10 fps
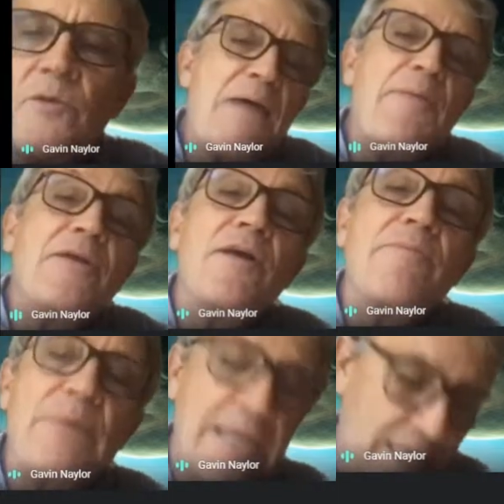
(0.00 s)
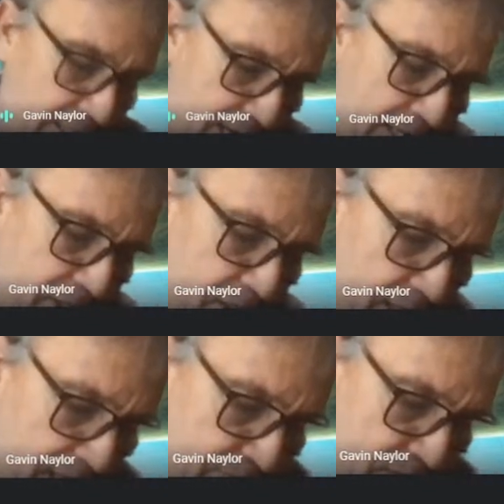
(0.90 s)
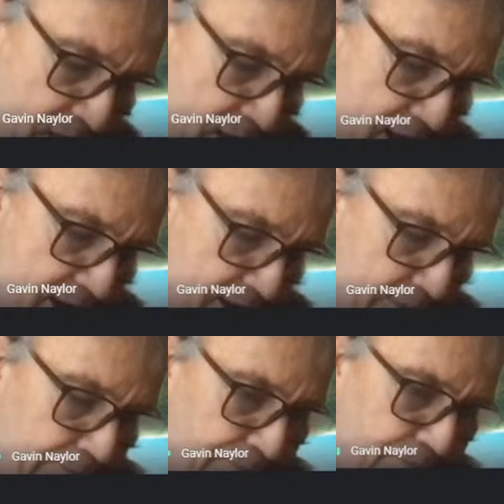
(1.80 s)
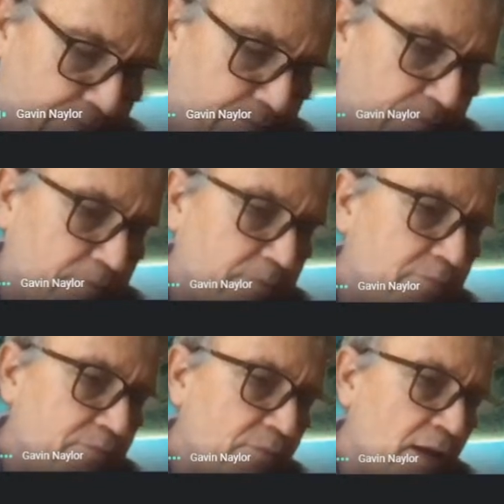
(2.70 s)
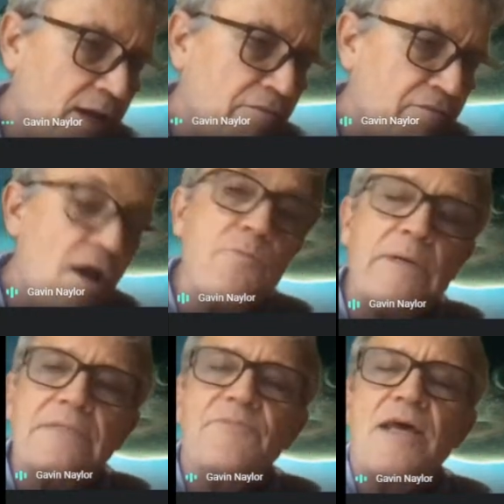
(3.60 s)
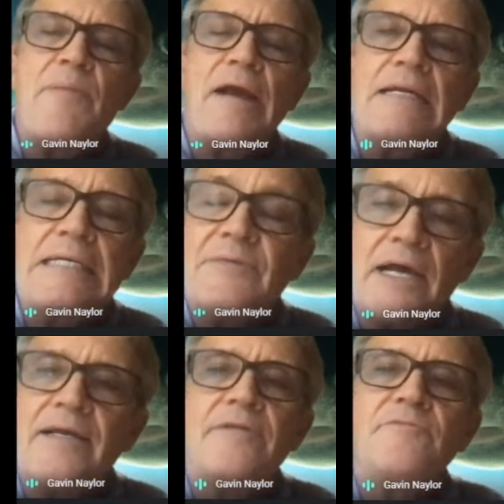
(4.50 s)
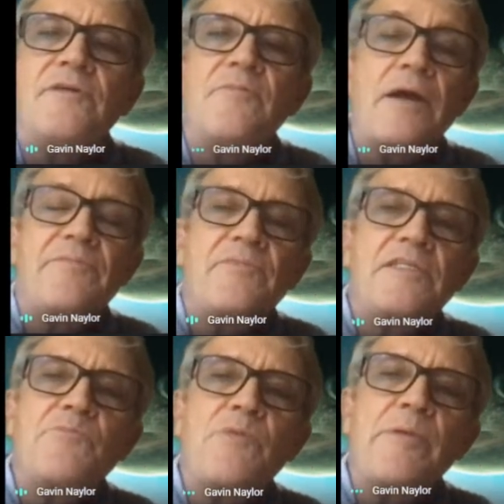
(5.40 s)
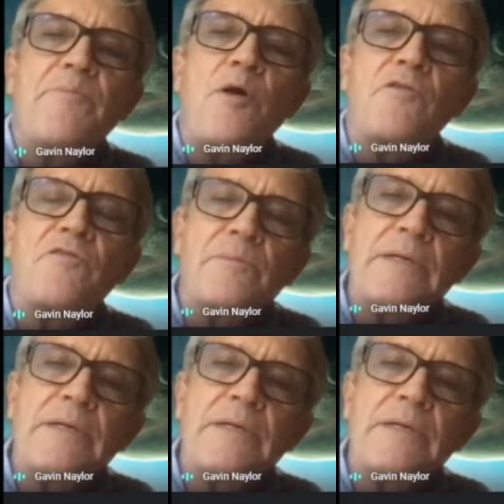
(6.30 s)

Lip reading: lab had quite a big international phone bill, apparently. This is probably apocryphal,